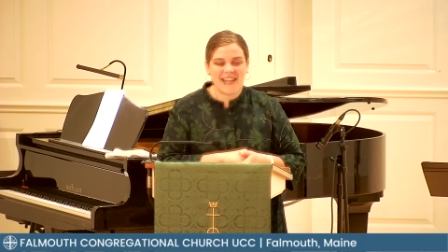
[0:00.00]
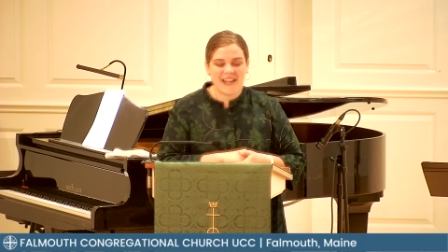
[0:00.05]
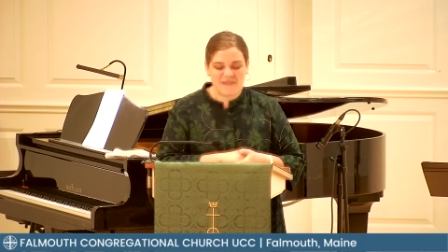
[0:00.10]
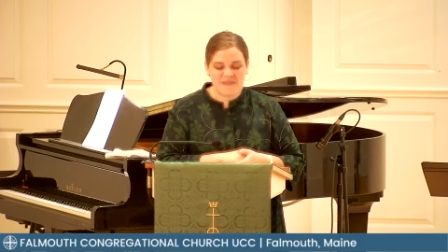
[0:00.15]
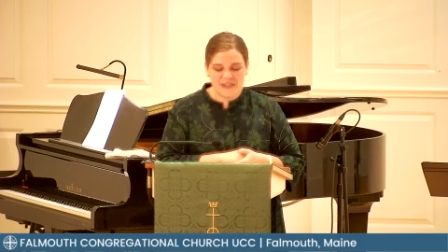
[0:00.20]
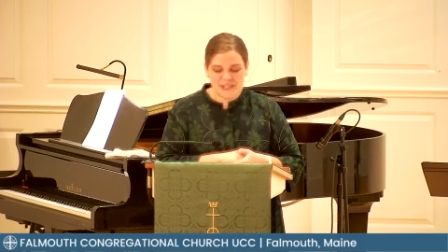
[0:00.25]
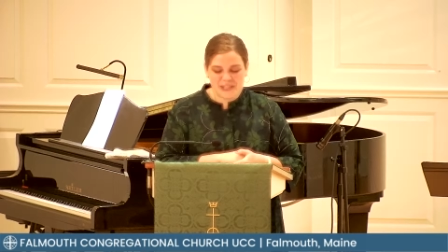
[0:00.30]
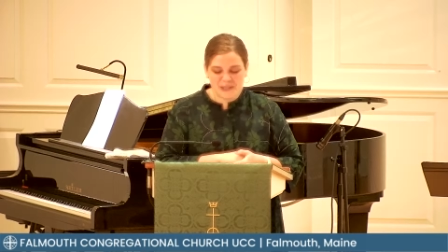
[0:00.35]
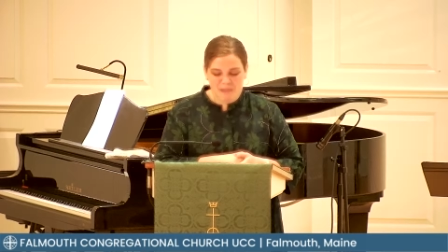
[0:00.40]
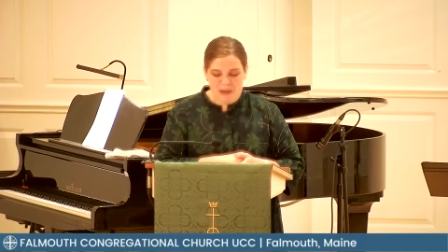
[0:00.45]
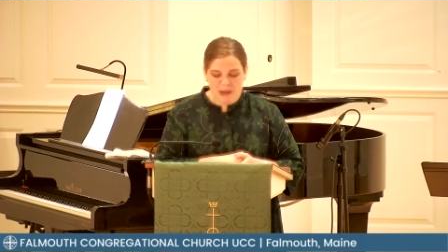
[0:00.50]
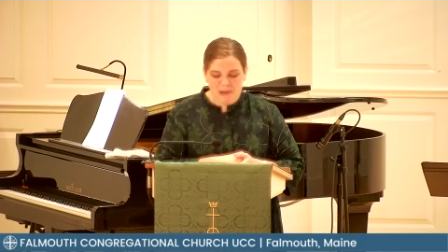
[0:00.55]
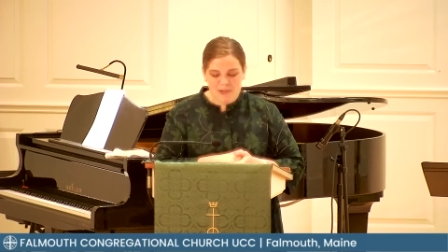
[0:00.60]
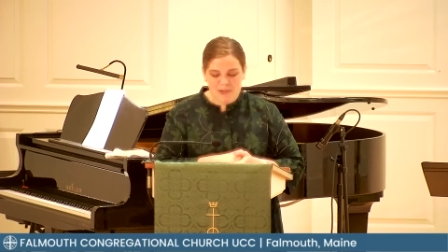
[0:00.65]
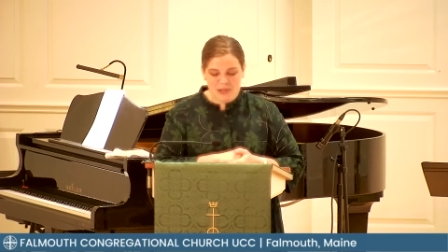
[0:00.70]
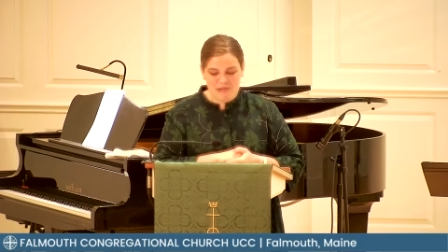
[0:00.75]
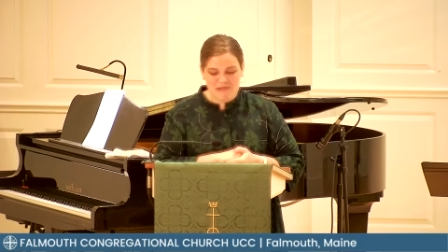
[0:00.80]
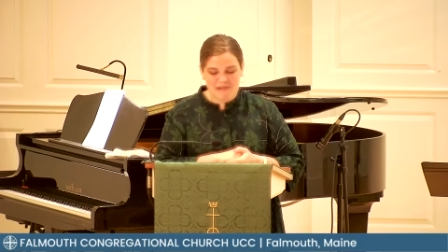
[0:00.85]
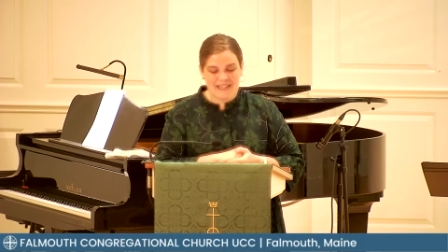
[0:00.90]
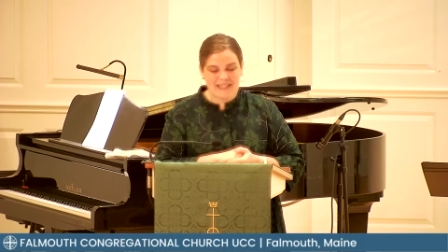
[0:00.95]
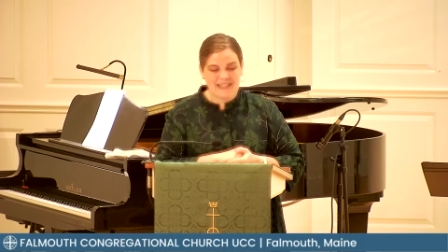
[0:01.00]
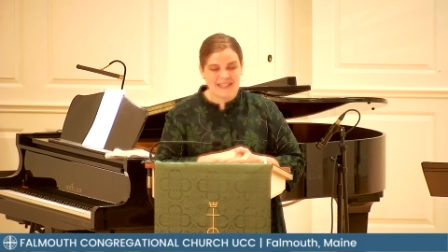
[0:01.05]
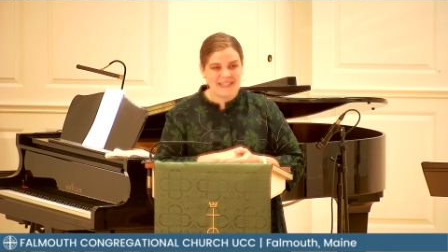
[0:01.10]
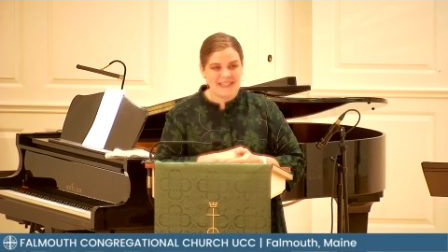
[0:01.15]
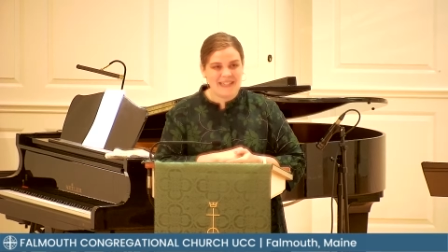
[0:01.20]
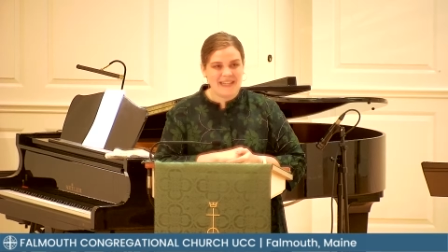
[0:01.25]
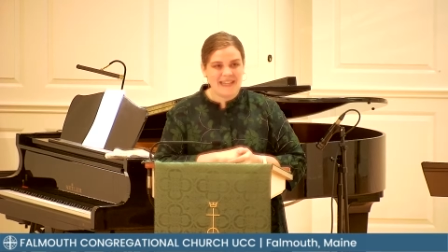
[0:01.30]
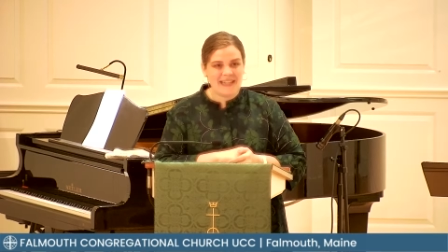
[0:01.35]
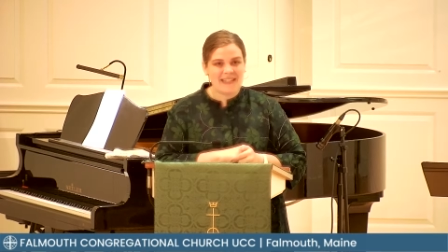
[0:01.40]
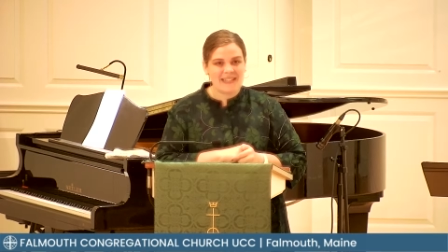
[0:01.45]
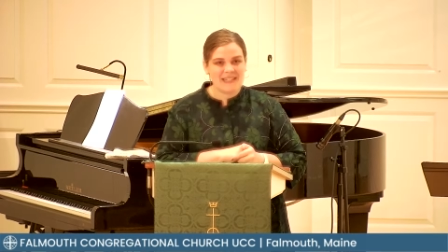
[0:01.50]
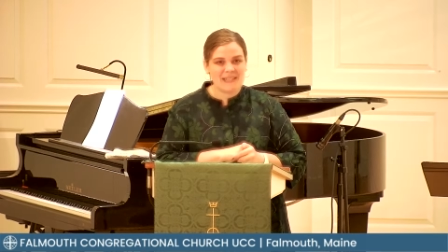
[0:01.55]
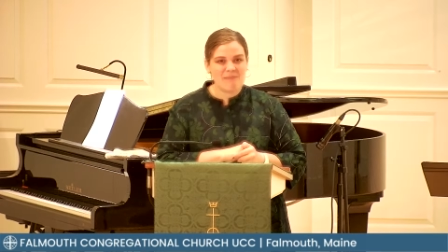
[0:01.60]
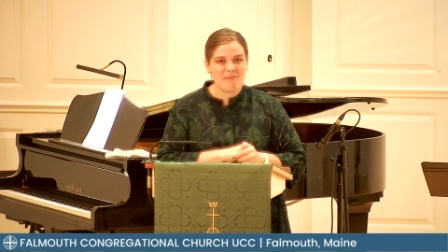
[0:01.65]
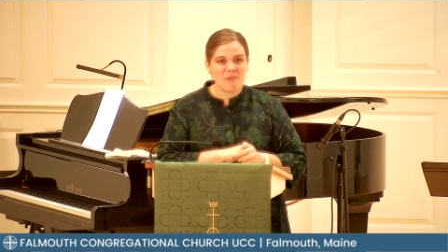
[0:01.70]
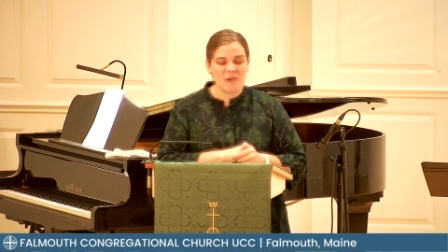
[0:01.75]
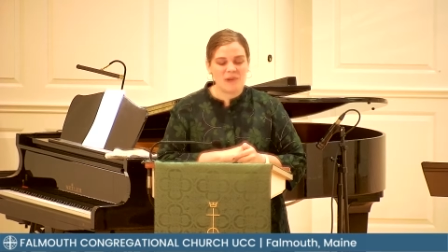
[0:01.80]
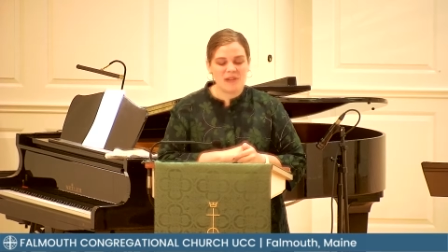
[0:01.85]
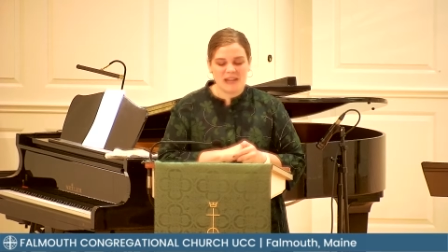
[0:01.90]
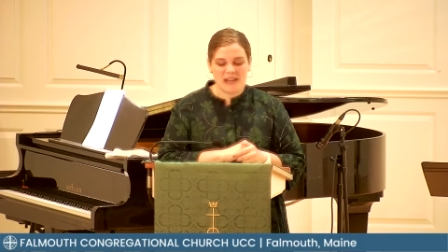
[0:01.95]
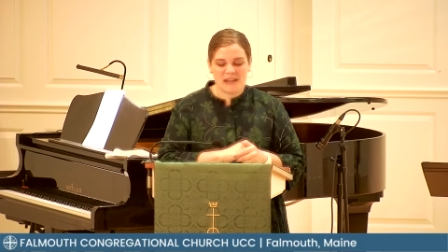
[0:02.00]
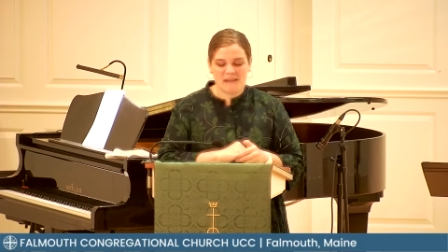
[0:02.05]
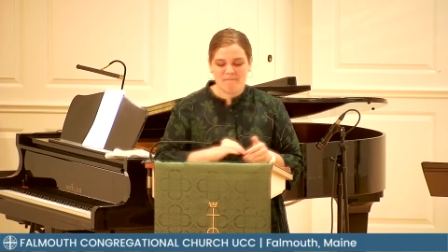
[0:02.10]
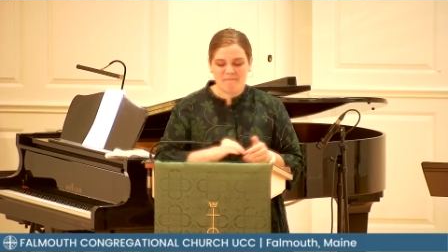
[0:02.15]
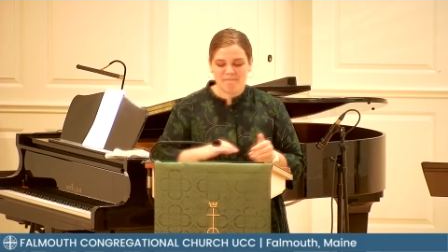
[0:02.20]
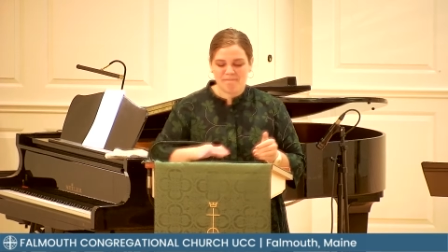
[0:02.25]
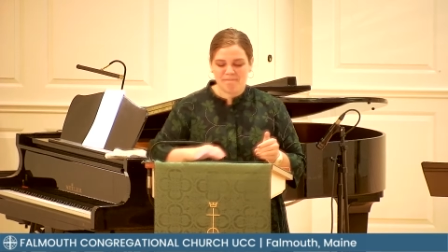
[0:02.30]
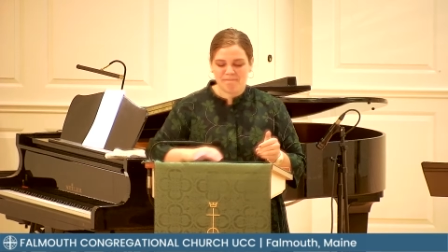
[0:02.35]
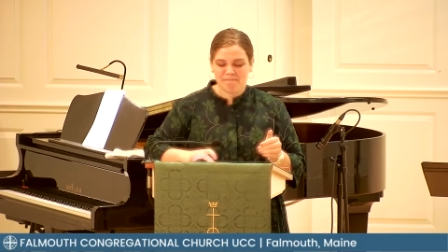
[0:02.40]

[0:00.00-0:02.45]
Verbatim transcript: of its poetry this morning.